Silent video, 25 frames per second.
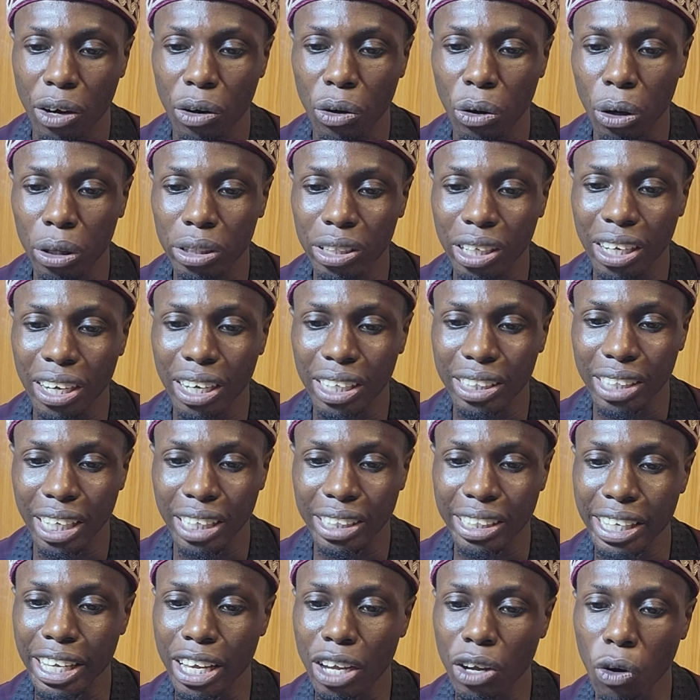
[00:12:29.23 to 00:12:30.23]
Claude
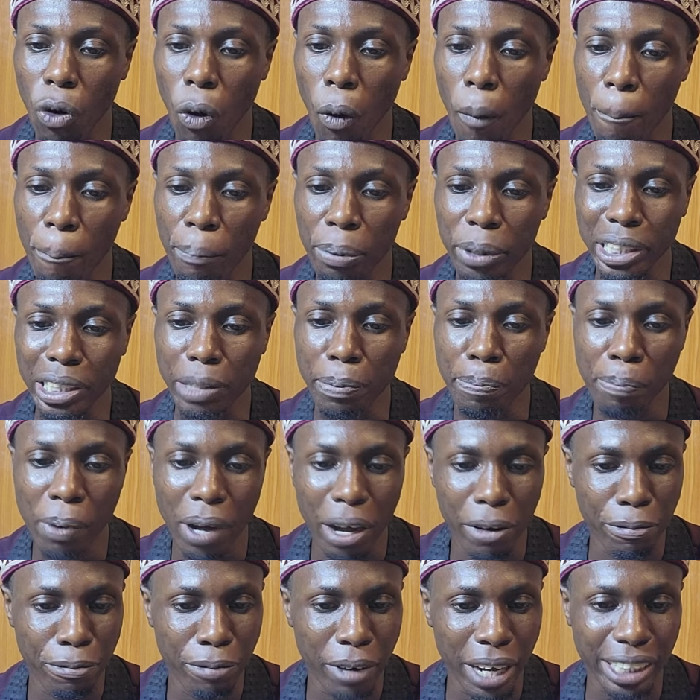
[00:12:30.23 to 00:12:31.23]
created a complete
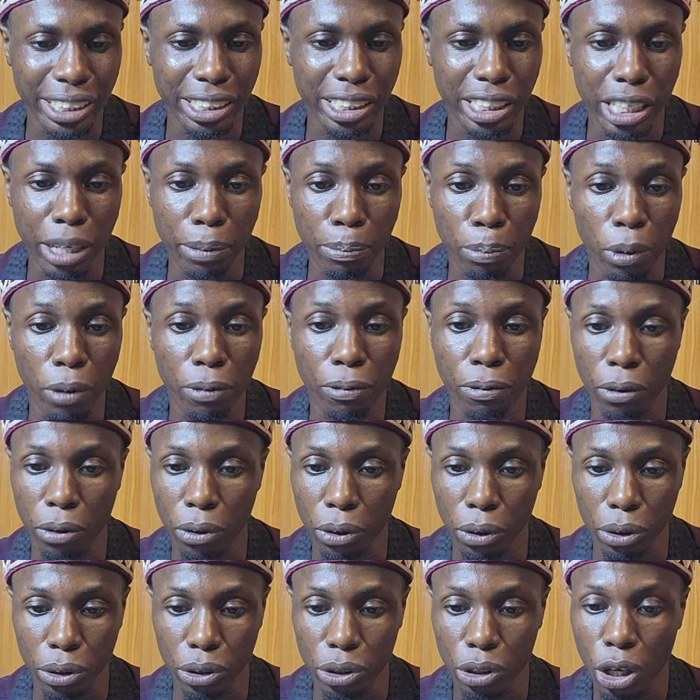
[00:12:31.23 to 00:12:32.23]
perfect ebook
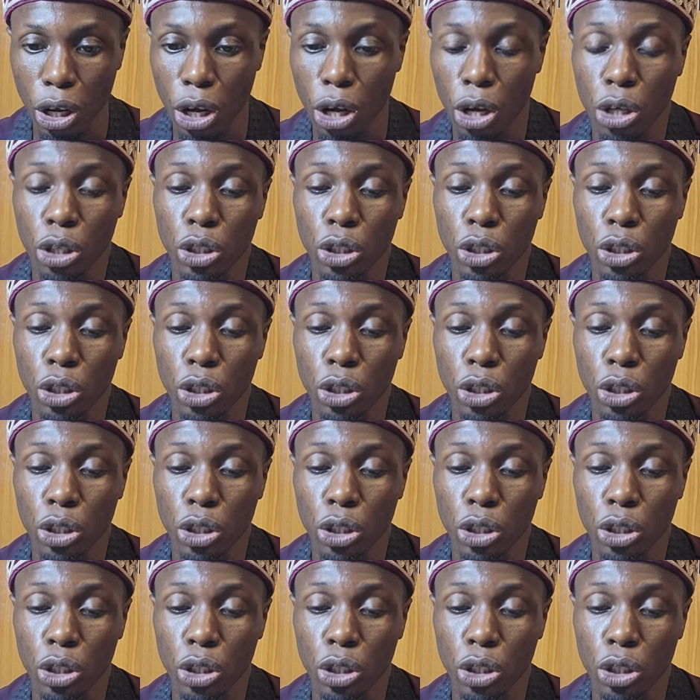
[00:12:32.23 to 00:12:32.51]
for us.